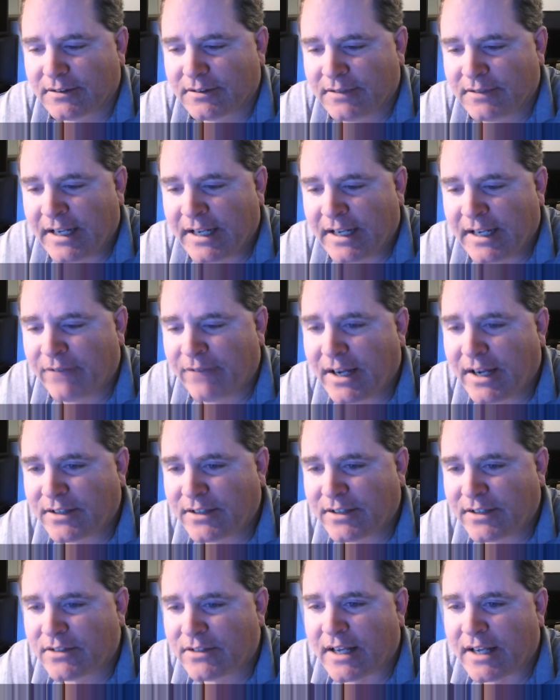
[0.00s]

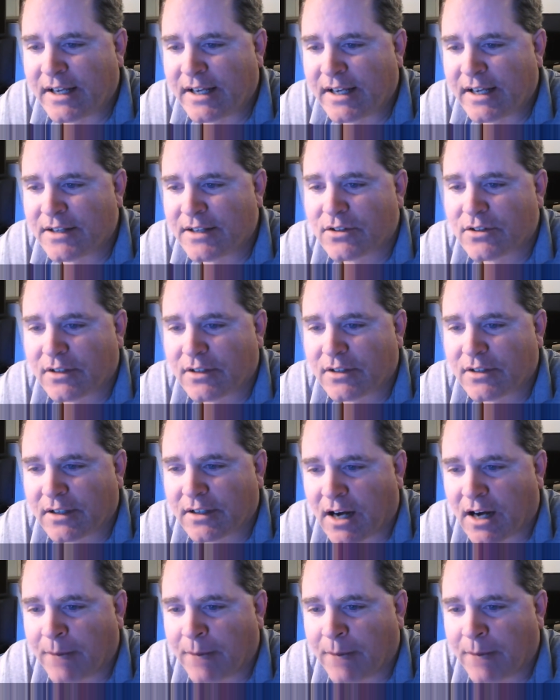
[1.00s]
Nephi says,
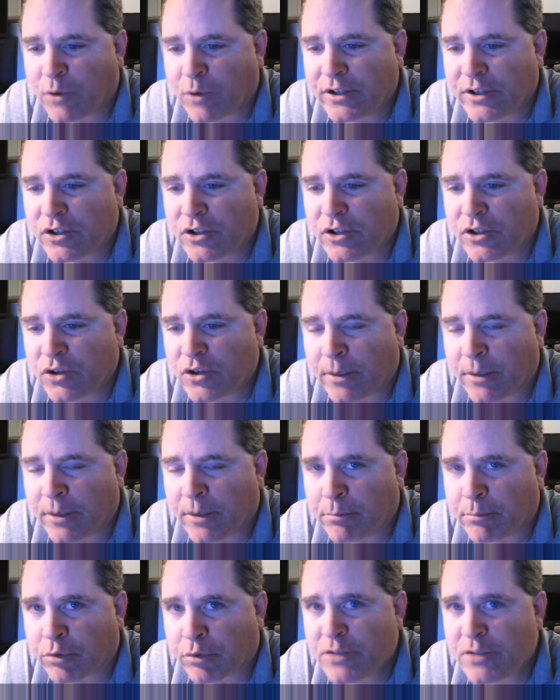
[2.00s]
I'm going to do an
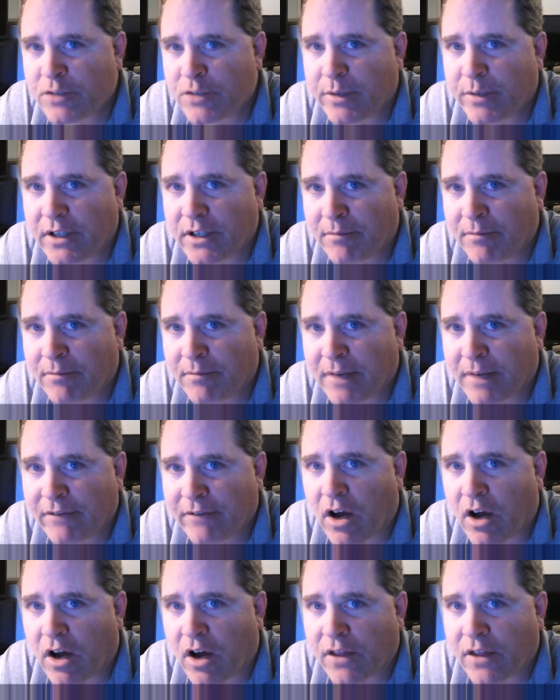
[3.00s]
abridgment of my
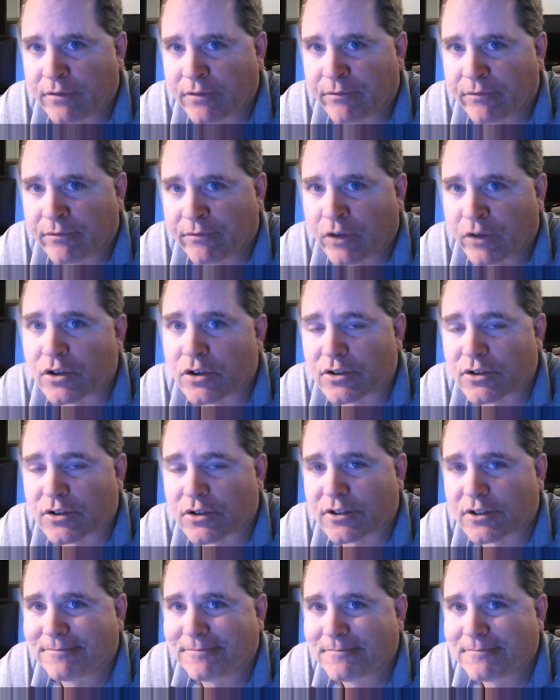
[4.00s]
father first.
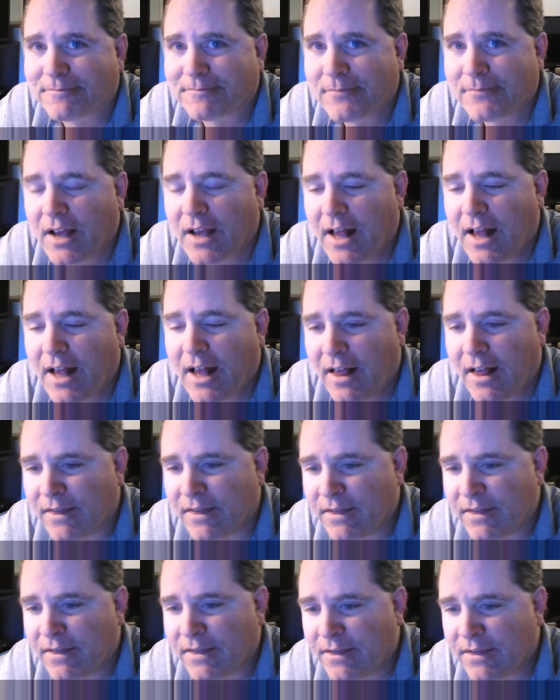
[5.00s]

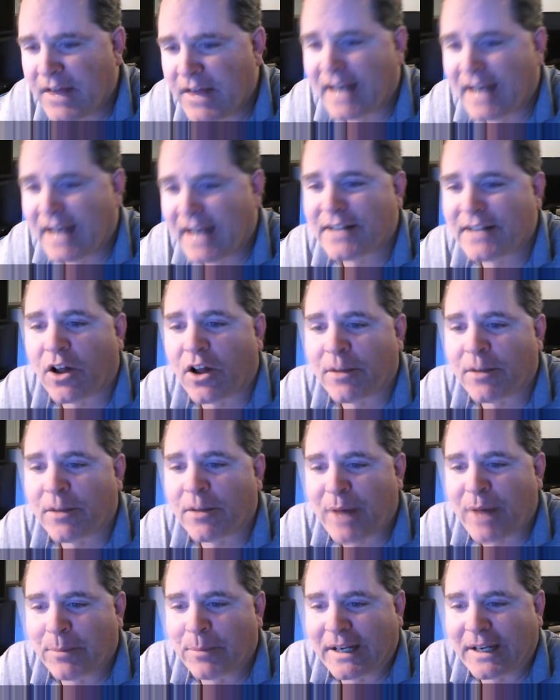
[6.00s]
Then it's all
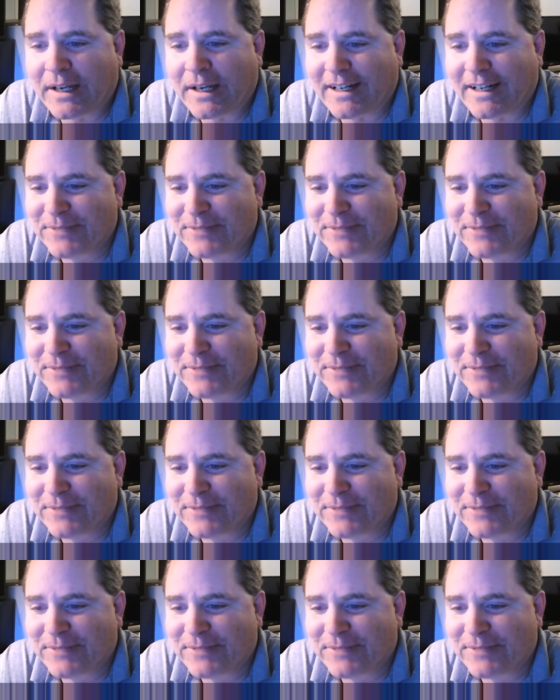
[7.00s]
about me.